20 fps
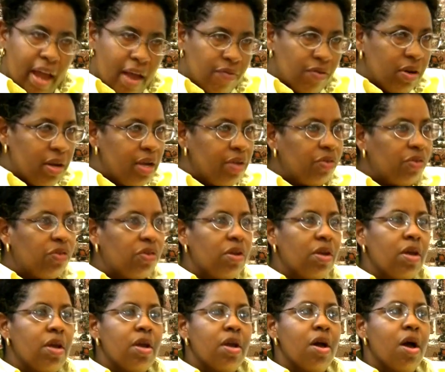
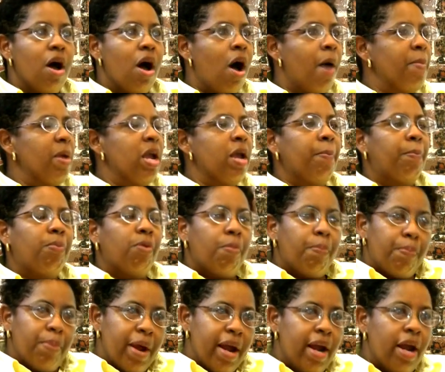evidence, and
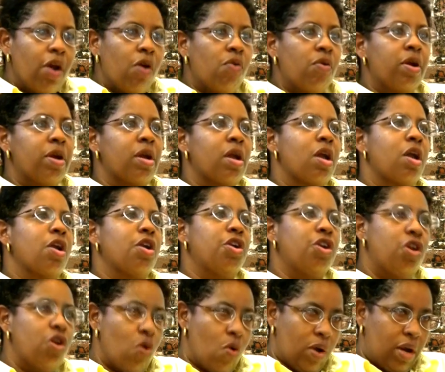preparing
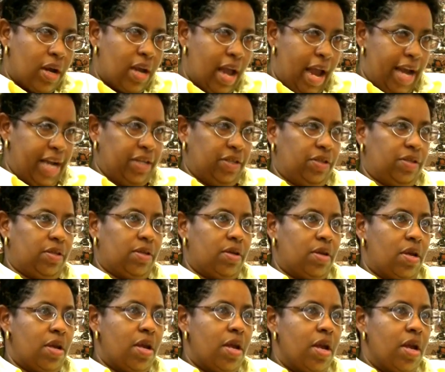your case